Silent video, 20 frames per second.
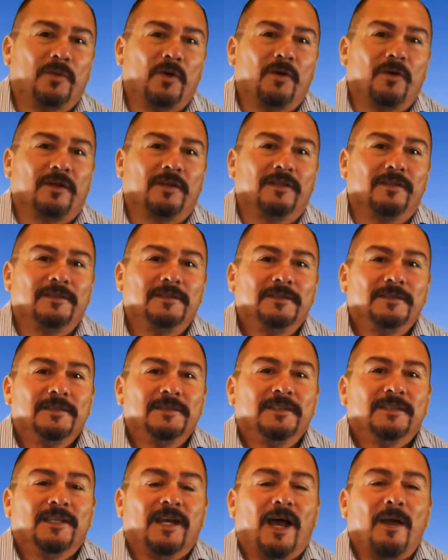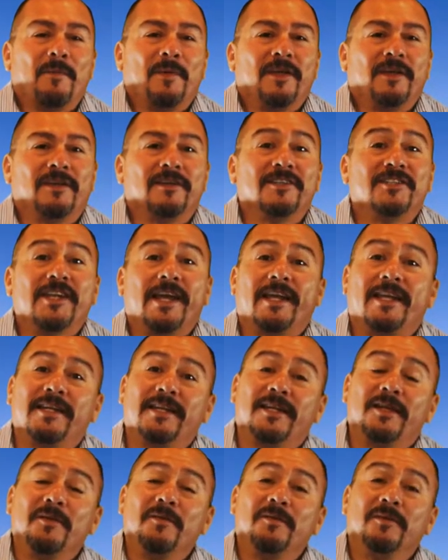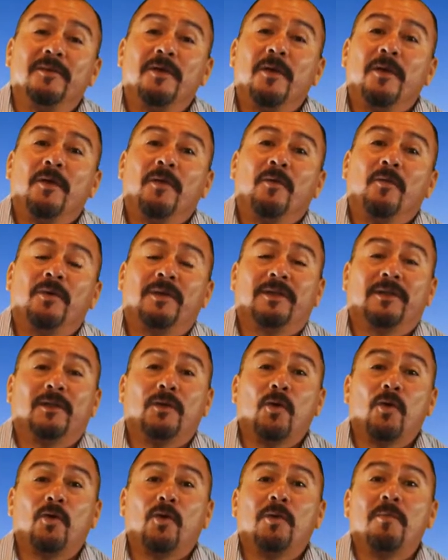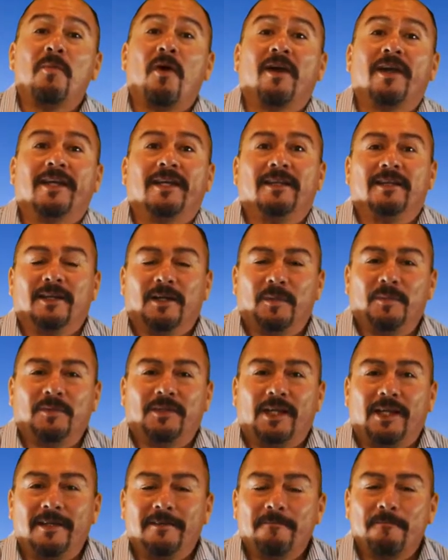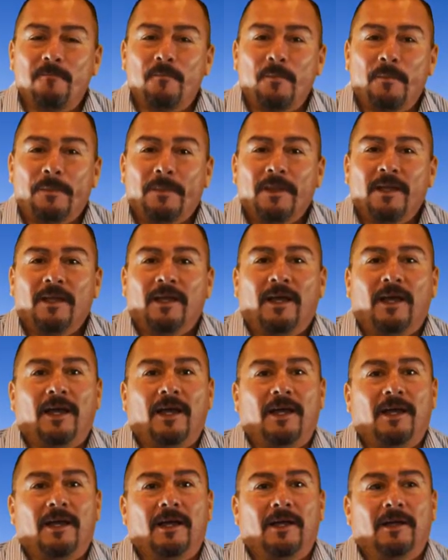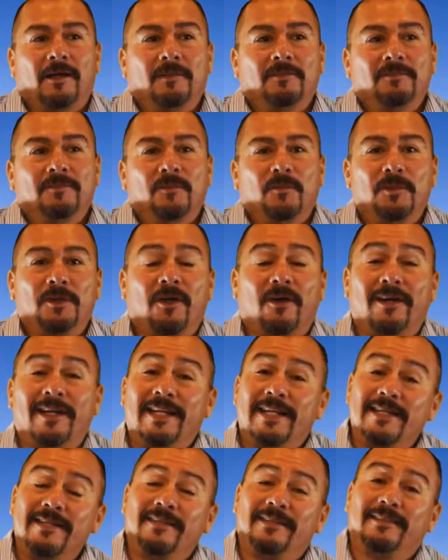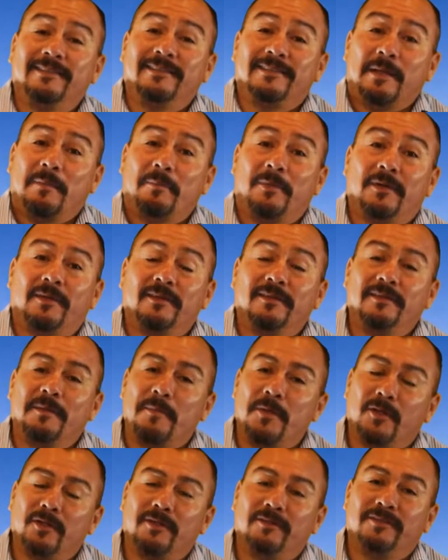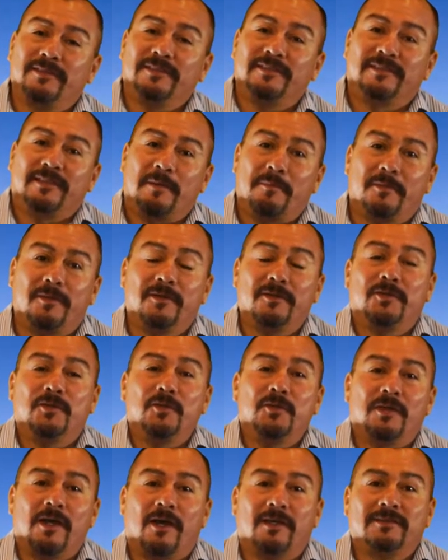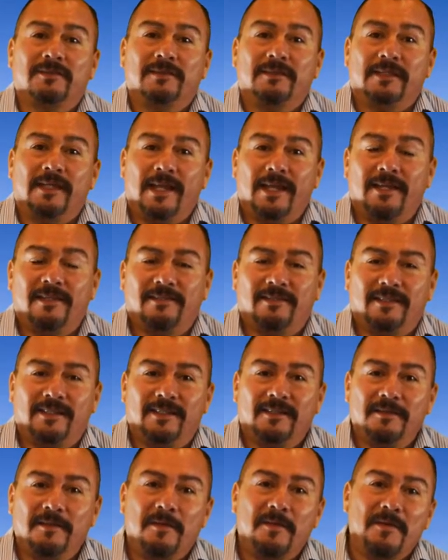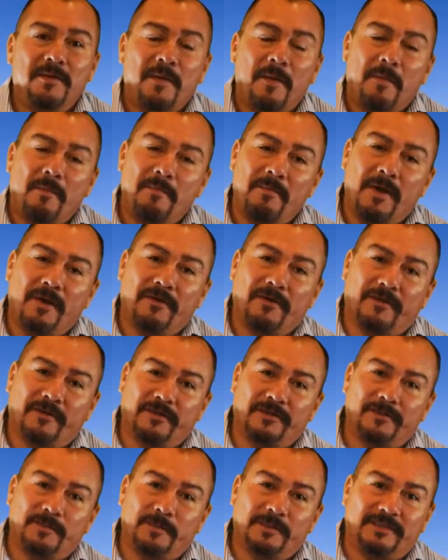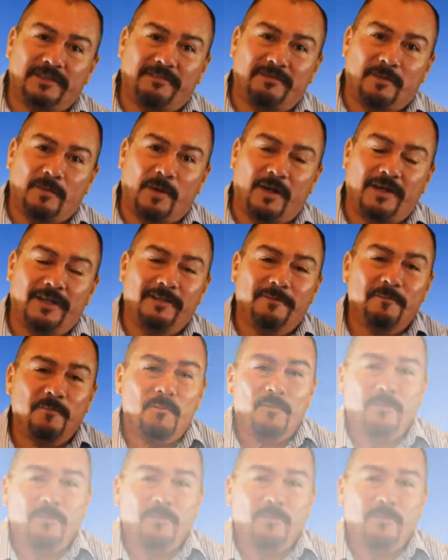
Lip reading: broker. I'm here checking in with a local market update. We are in December, the middle of December 2018. Merry Christmas everybody.